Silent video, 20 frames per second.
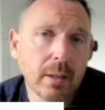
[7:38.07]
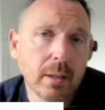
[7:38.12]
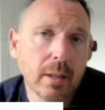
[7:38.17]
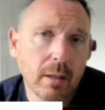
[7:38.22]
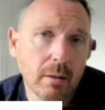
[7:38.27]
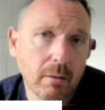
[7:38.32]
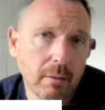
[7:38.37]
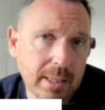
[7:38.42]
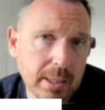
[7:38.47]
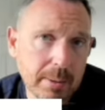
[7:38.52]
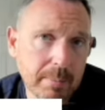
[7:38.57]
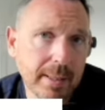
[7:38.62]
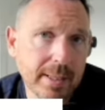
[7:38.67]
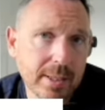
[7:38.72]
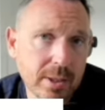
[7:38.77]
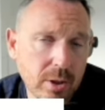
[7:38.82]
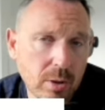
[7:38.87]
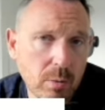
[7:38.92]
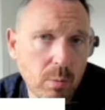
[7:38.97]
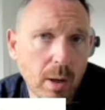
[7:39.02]
and I'll
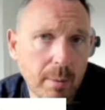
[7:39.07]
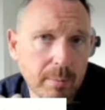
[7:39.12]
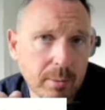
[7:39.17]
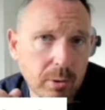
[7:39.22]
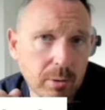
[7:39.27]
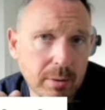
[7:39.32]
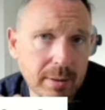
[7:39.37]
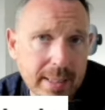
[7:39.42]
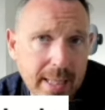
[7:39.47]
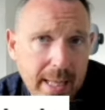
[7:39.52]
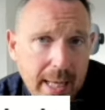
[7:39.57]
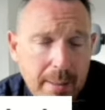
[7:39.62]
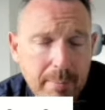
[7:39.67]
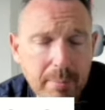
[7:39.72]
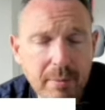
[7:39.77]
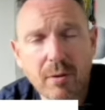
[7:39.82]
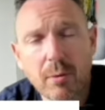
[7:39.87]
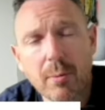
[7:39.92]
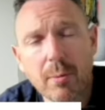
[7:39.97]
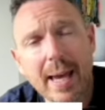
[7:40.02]
explain to you what I'm doing there
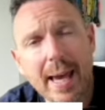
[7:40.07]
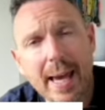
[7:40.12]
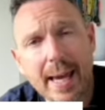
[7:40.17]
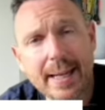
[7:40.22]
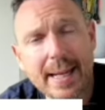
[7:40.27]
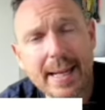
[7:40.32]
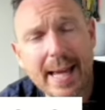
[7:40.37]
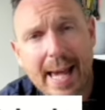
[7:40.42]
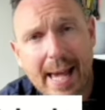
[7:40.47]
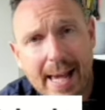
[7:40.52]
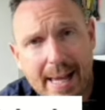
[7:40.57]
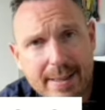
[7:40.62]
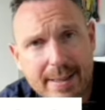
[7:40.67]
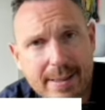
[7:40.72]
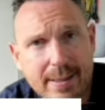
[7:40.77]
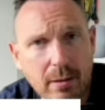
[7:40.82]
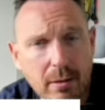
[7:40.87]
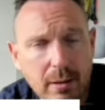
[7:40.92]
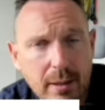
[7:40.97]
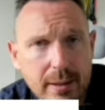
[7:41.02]
before we head
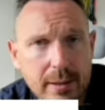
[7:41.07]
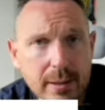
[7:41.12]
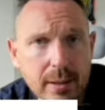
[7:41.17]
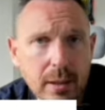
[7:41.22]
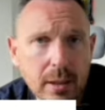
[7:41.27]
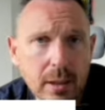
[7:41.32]
outside